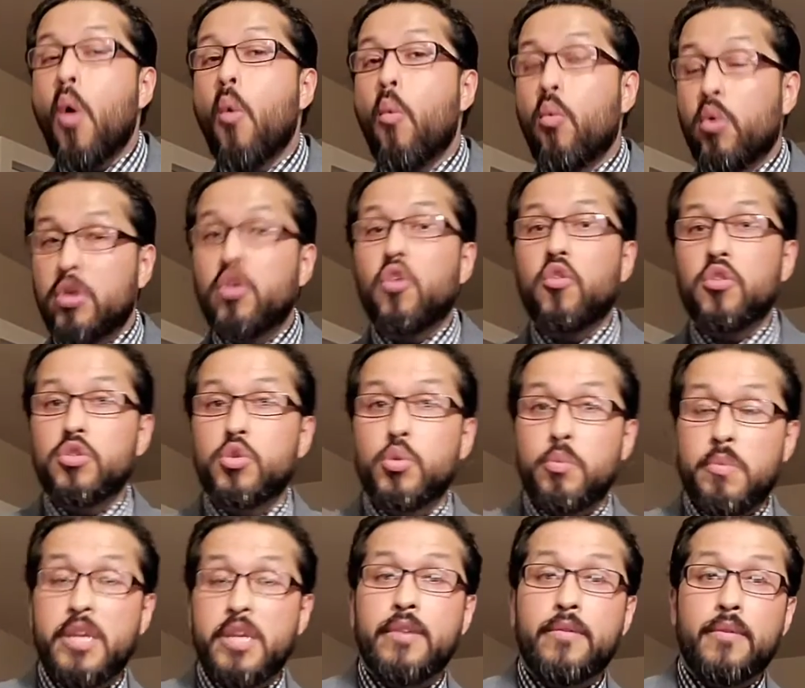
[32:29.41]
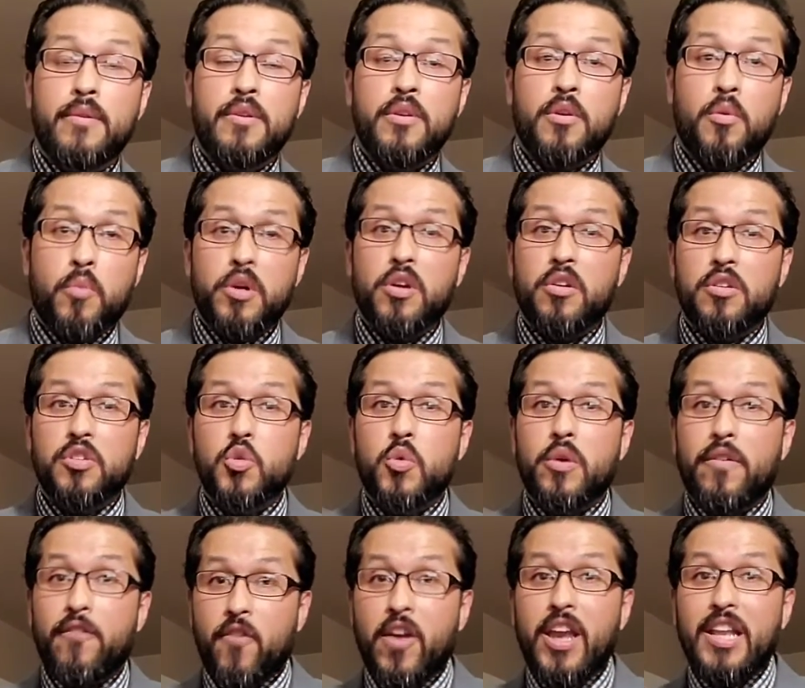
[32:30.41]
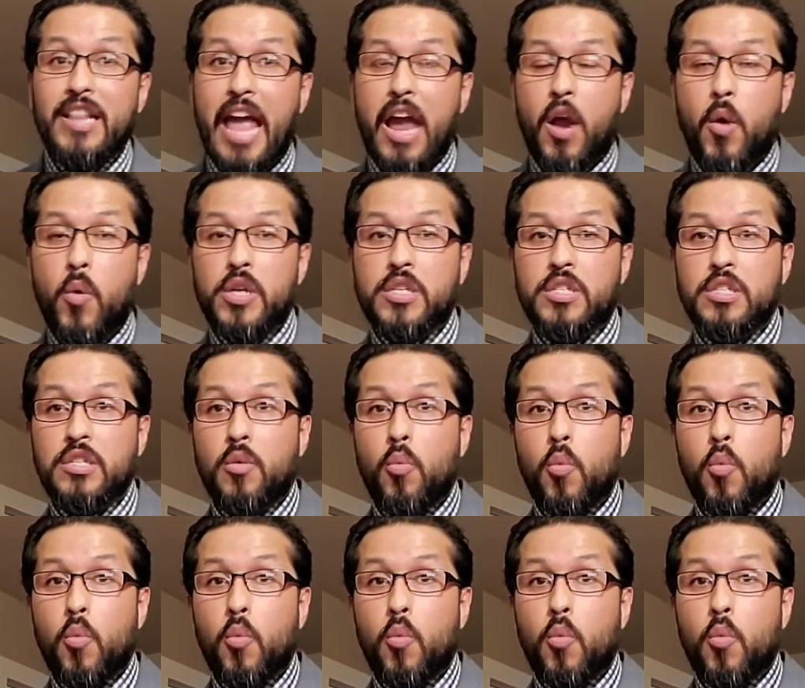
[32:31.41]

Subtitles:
we're going to evade that question.